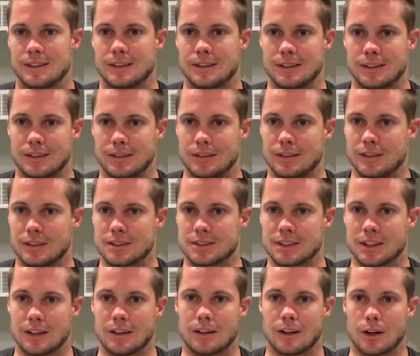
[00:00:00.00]
and you're
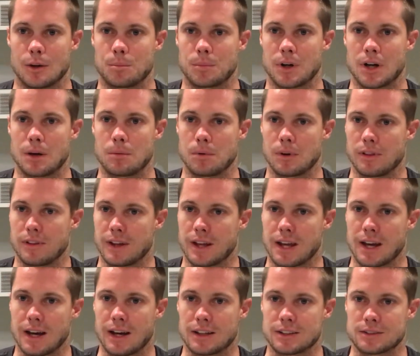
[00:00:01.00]
sitting on a property that
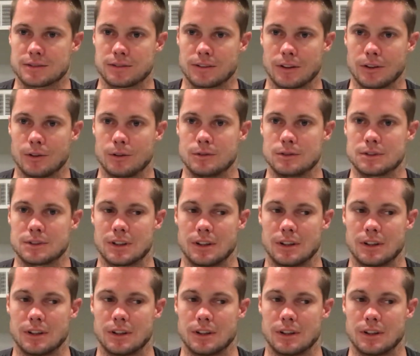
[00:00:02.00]
cash flows,